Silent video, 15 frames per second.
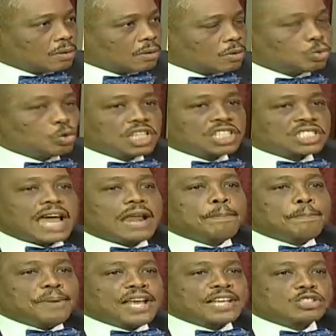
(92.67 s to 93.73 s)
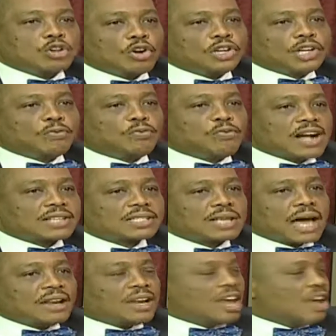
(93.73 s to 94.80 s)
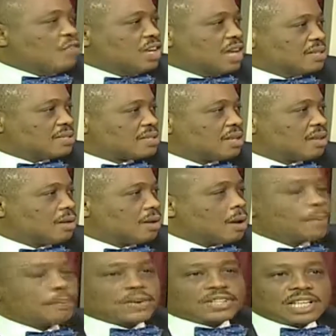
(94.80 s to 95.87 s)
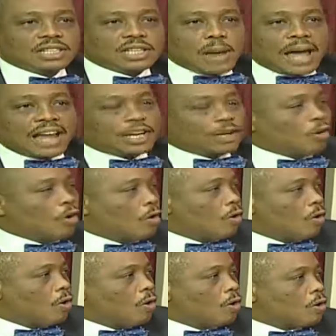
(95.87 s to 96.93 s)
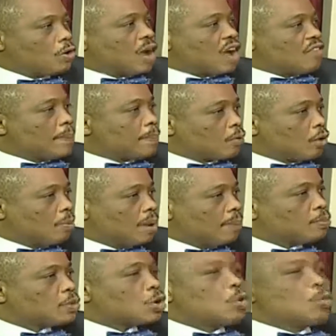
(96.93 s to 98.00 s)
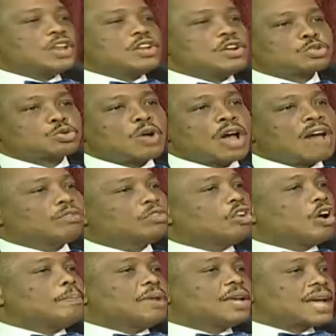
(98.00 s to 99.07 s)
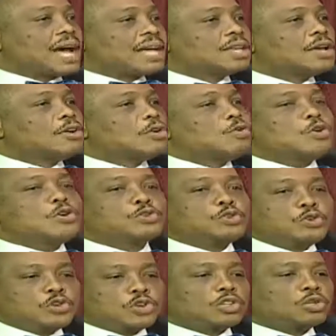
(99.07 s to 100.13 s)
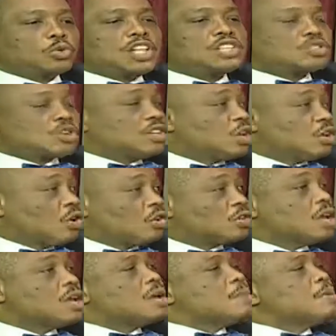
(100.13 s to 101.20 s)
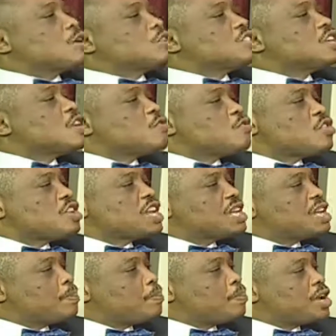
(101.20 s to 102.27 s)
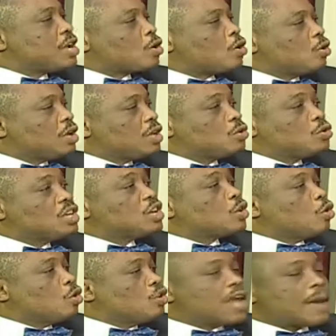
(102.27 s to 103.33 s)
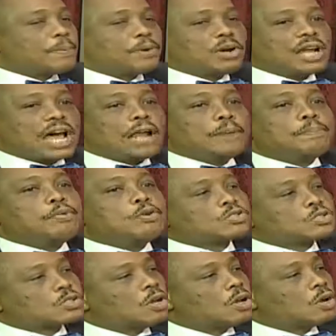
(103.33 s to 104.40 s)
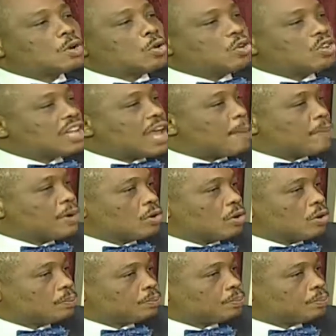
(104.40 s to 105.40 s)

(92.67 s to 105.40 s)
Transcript: to decide based on the facts and evidence presented and the law, you have a problem. When you also have lawmakers who do not really study law, because even in the during the colonial period and post-colonial period,